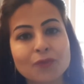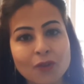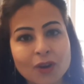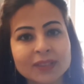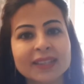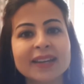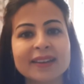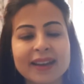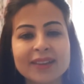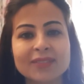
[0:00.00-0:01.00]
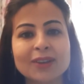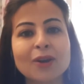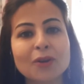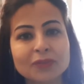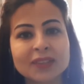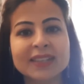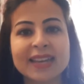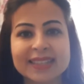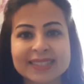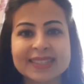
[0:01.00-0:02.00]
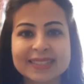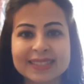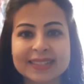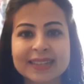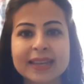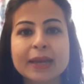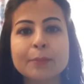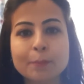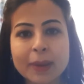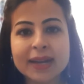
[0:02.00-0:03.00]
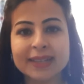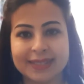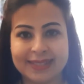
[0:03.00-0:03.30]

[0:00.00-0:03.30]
for the arrival of the next season, but